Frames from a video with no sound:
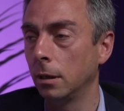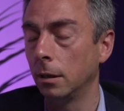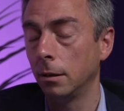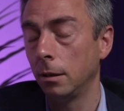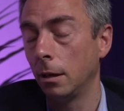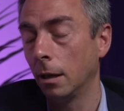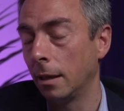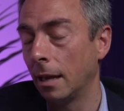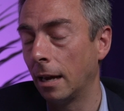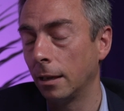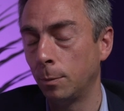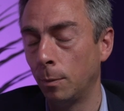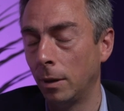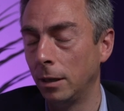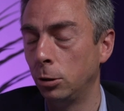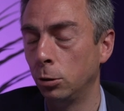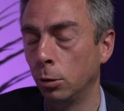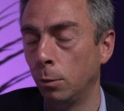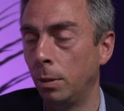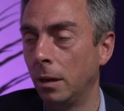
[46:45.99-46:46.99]
and that's
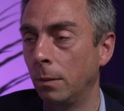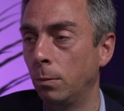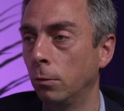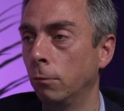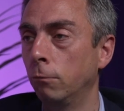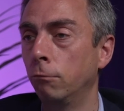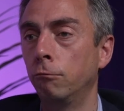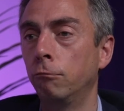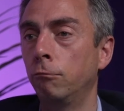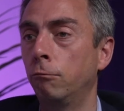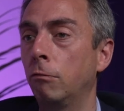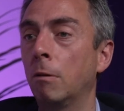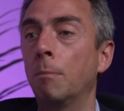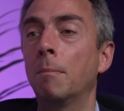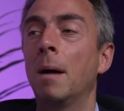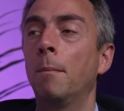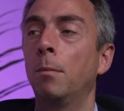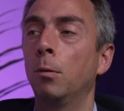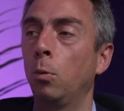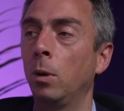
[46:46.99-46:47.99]
made sure people
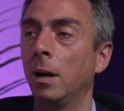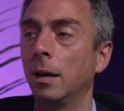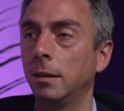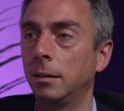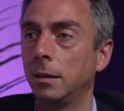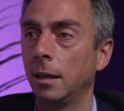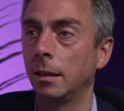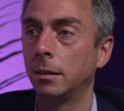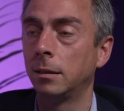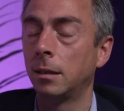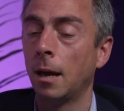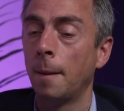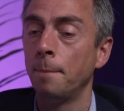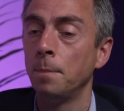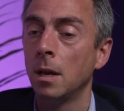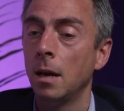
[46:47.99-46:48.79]
remember we exist.